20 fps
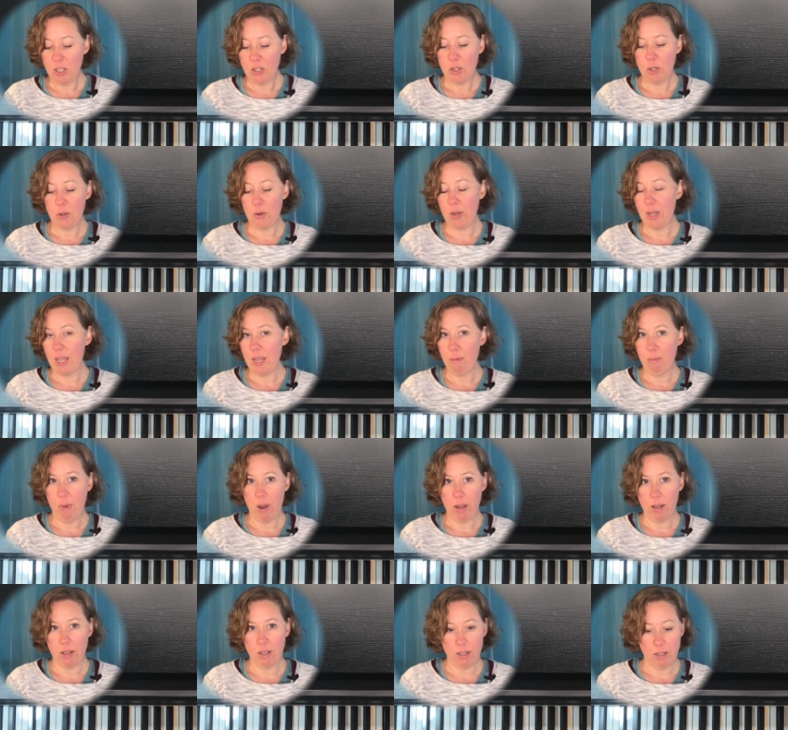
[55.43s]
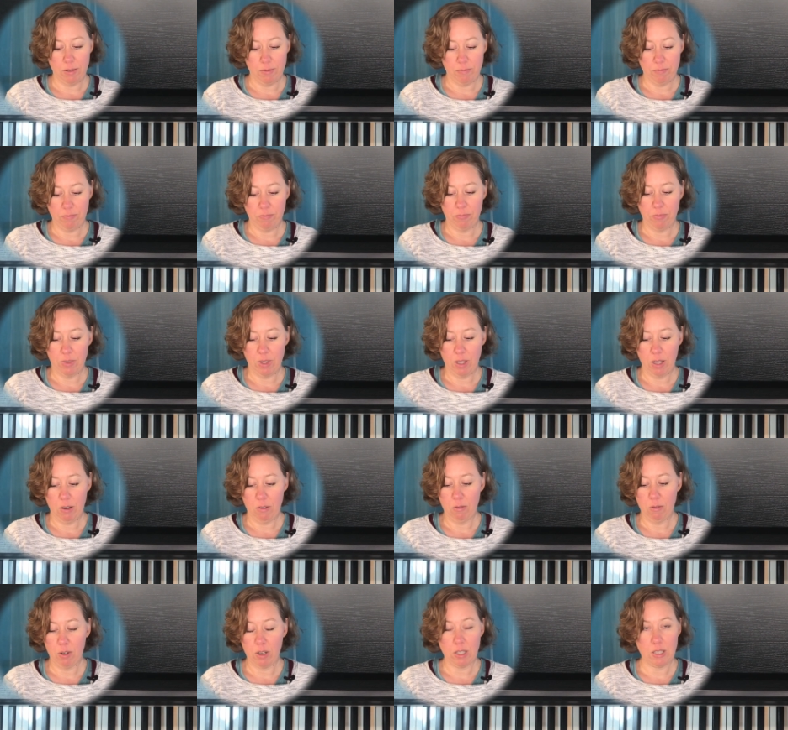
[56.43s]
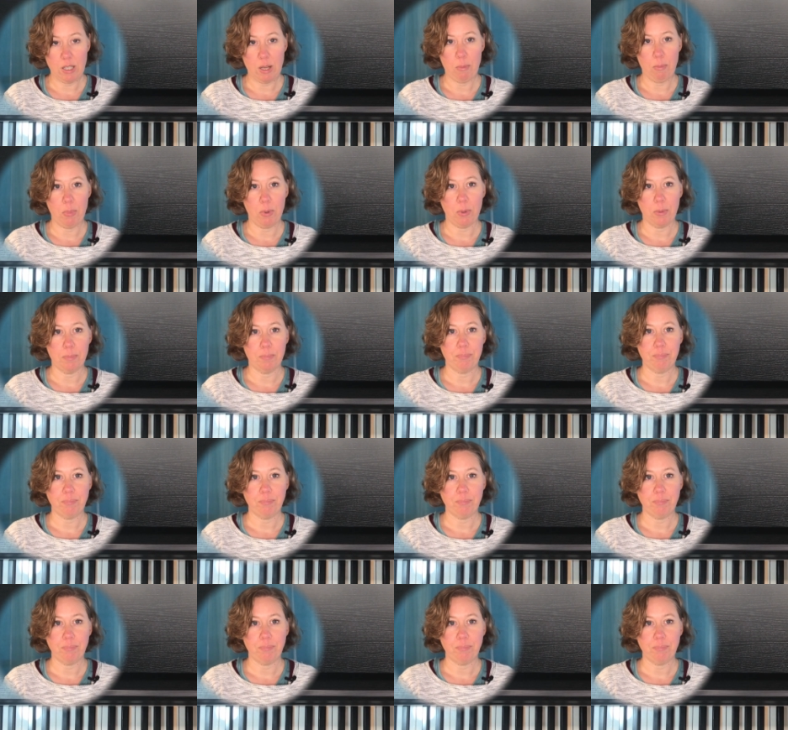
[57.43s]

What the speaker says: to E minor, for example.